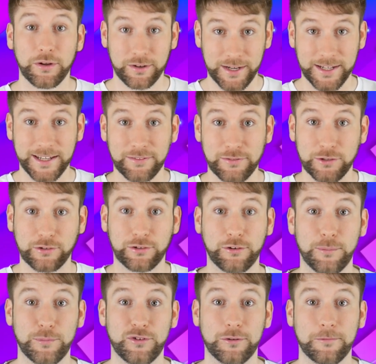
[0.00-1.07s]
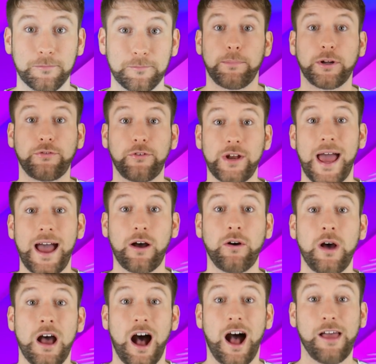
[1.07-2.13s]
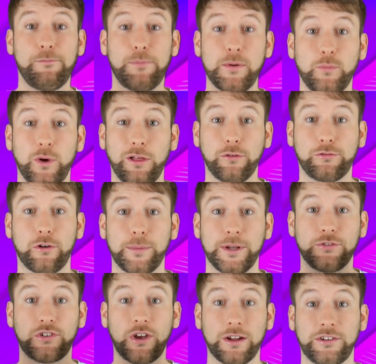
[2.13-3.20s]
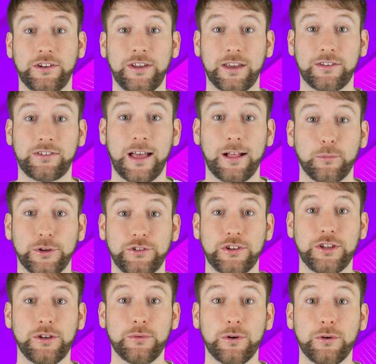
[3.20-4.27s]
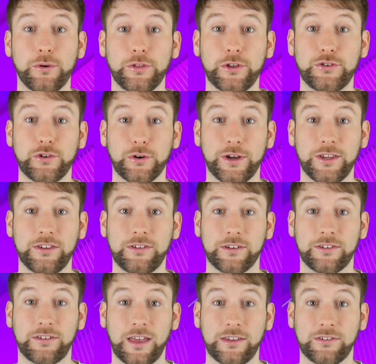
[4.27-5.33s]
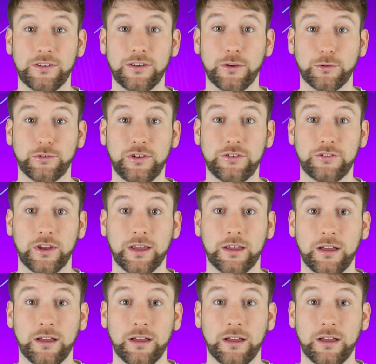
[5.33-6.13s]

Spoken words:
Link in the description. But for now, I've been Will from Enchanted ESL, wishing you all the joy and success in your teaching.